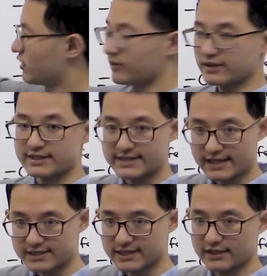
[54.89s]
are the
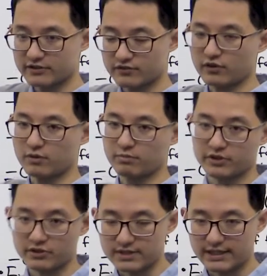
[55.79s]
sex cells for
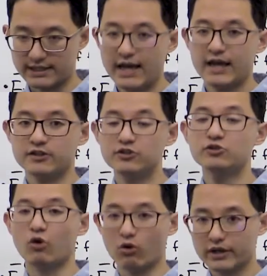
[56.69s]
producing
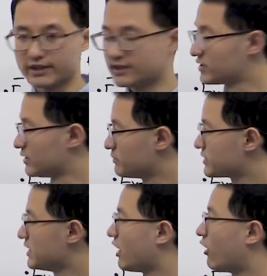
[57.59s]
new
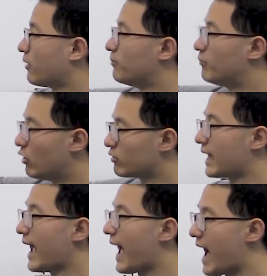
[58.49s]
organisms, are both
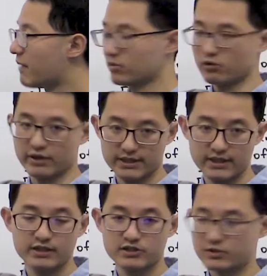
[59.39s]

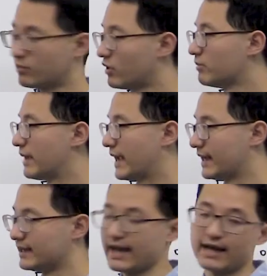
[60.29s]
haploid, sperm
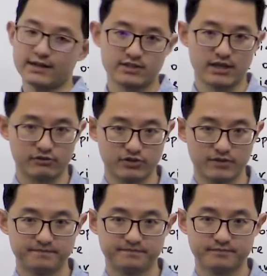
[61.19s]
and egg
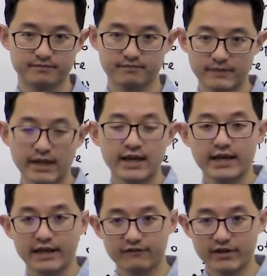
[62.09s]
cells.
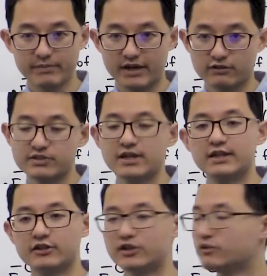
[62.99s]
In females, the